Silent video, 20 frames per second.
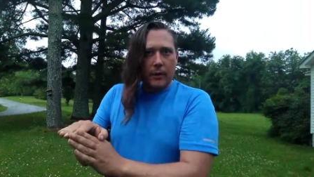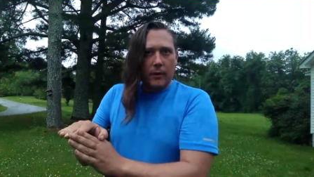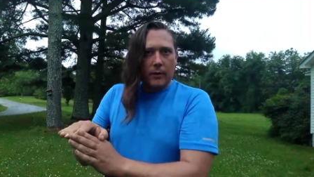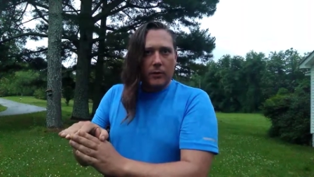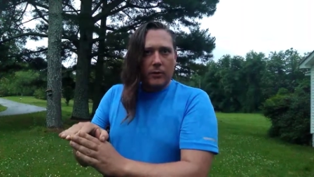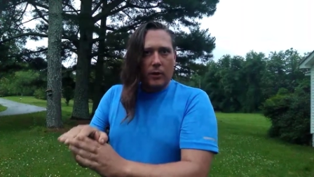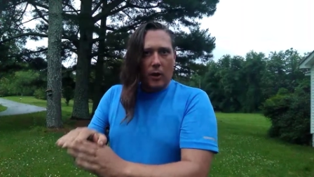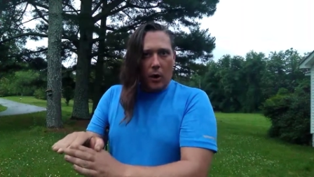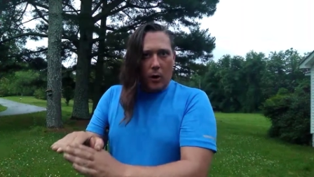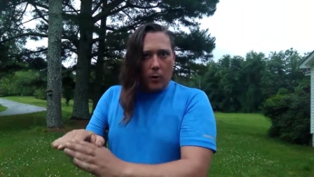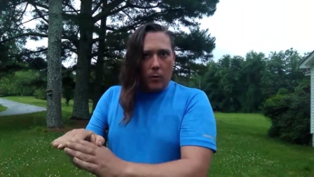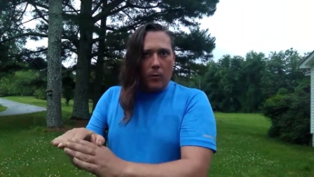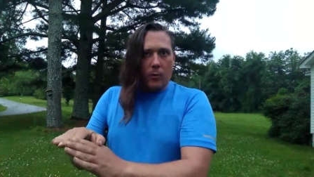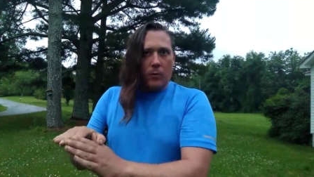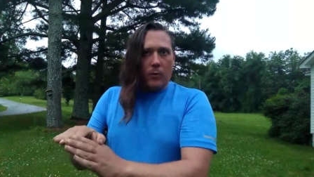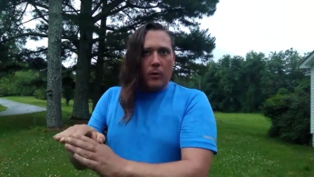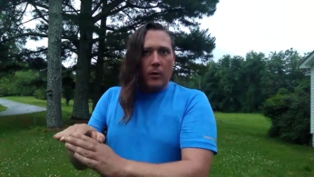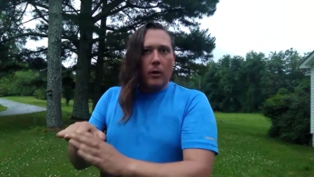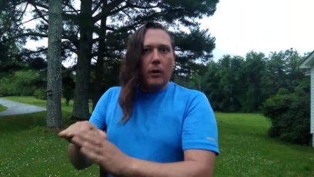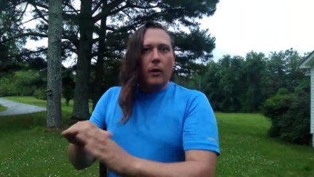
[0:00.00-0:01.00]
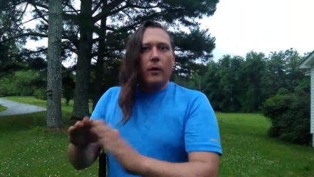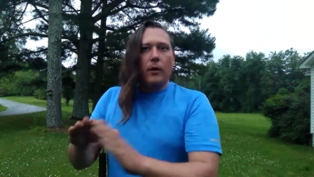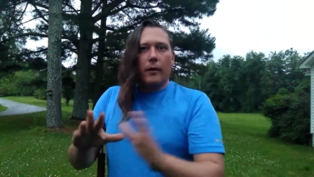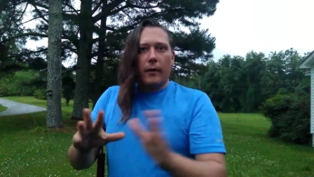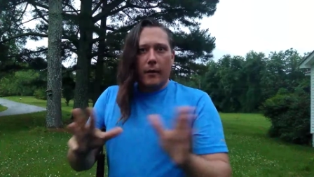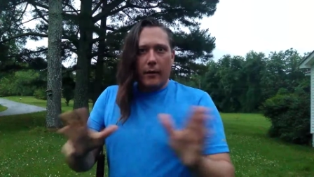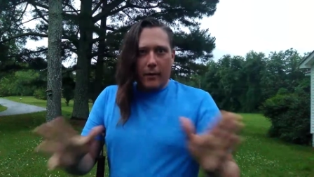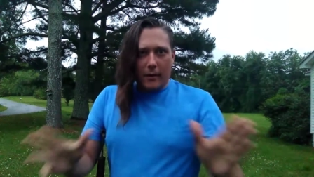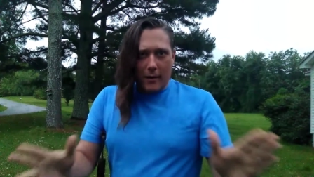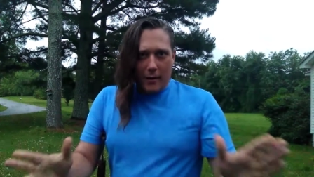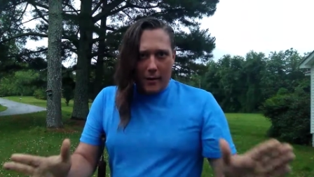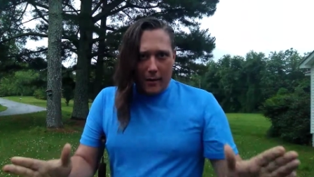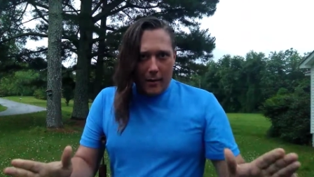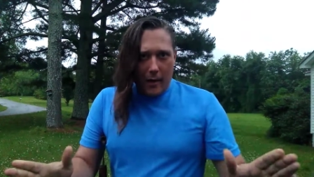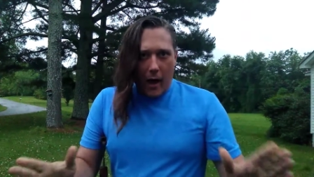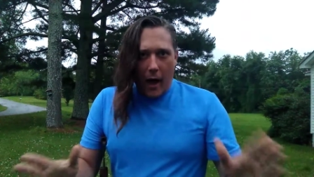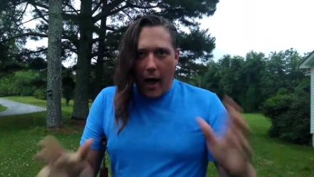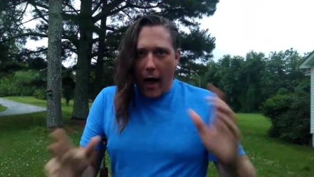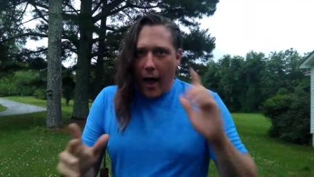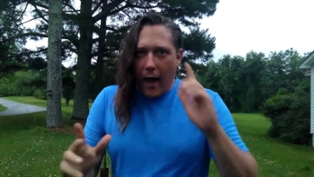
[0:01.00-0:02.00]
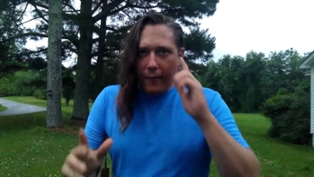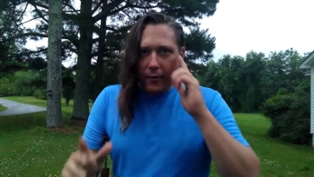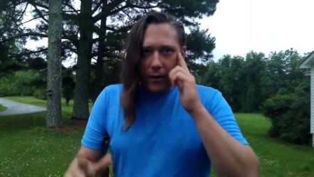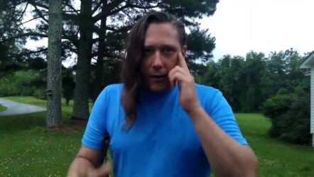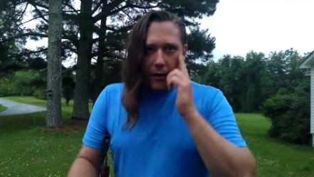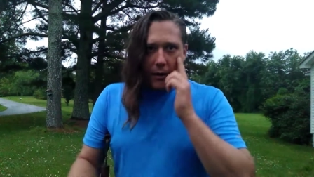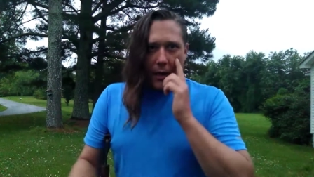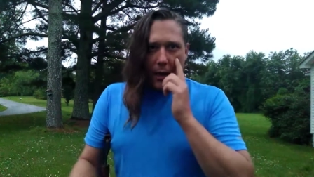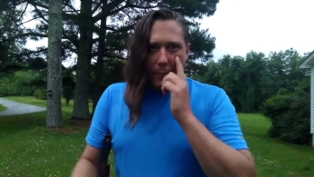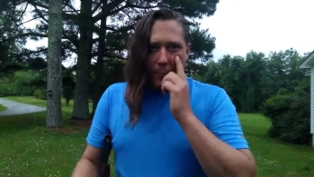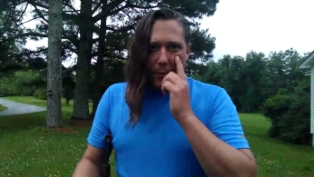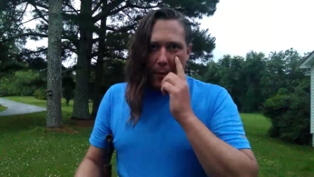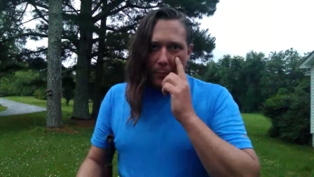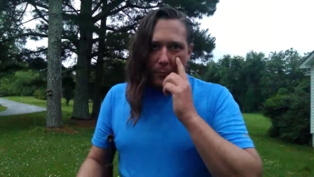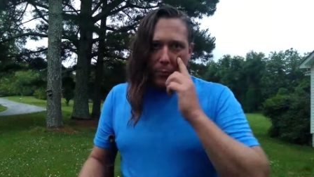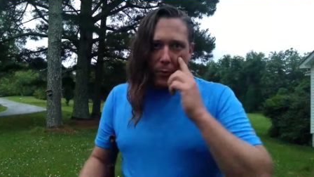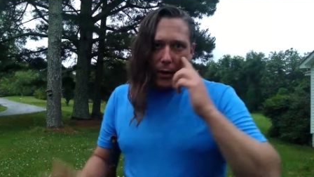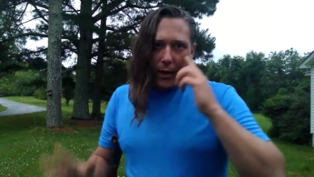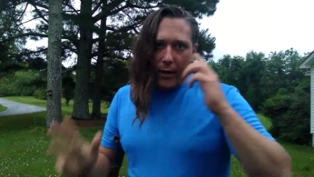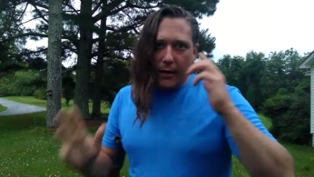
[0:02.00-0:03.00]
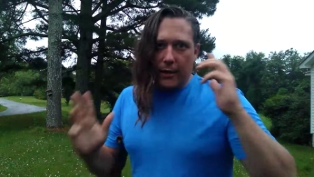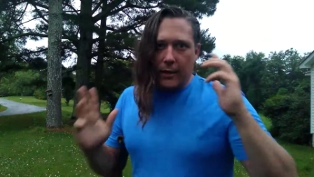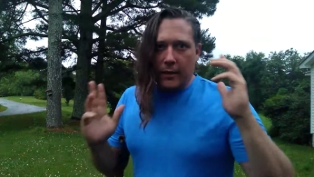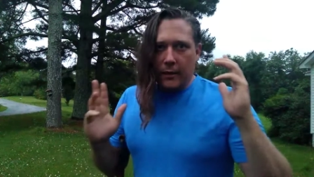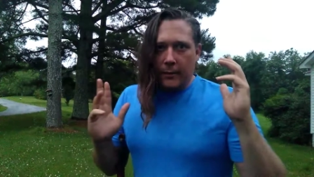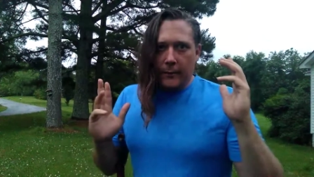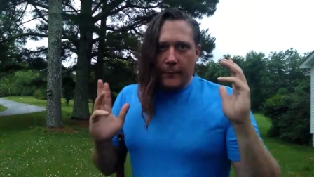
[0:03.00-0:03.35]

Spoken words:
So, I haven't kept up with